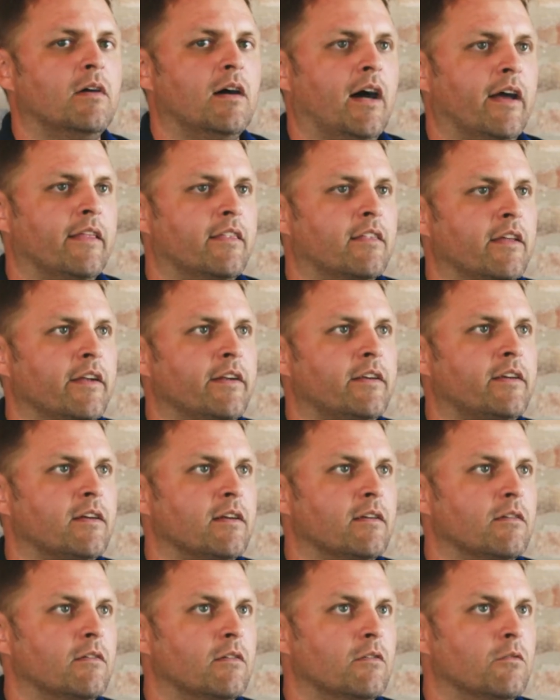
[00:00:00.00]
I
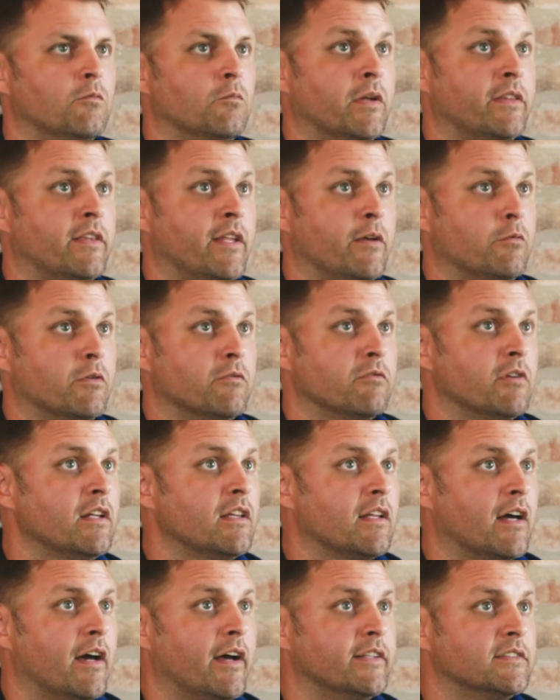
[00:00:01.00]
think what they would
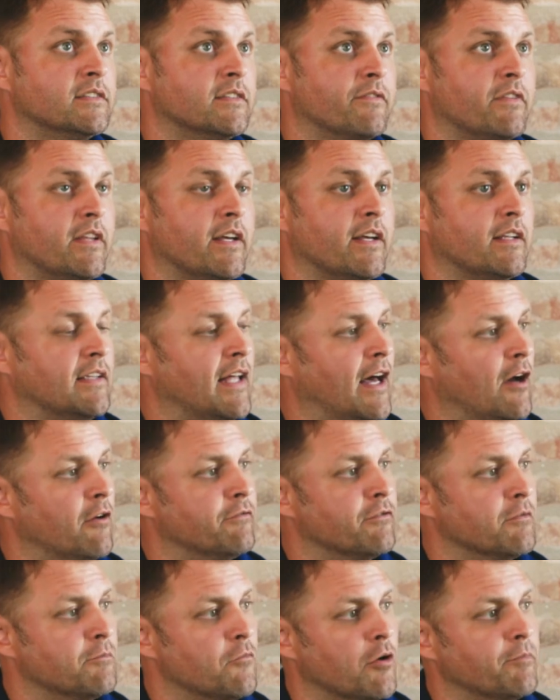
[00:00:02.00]
realize if they
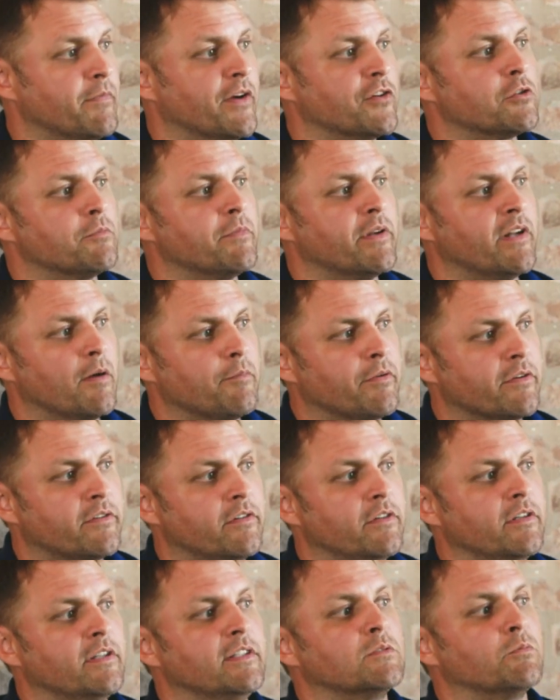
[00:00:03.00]
allowed for more measurement
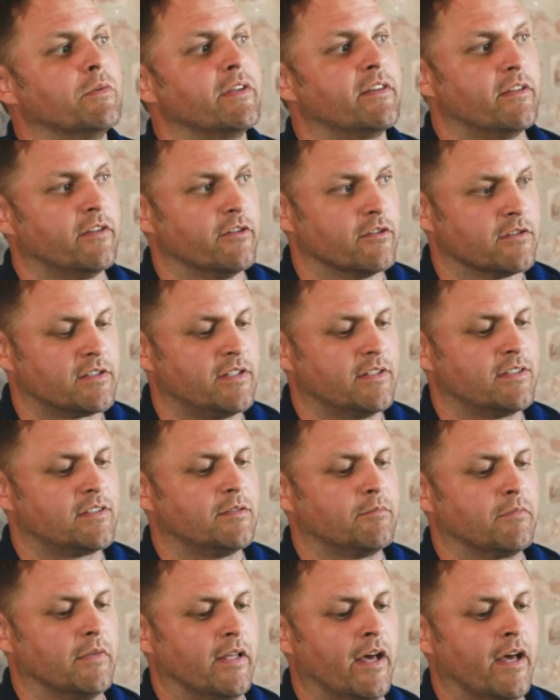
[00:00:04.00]
opportunities within their system,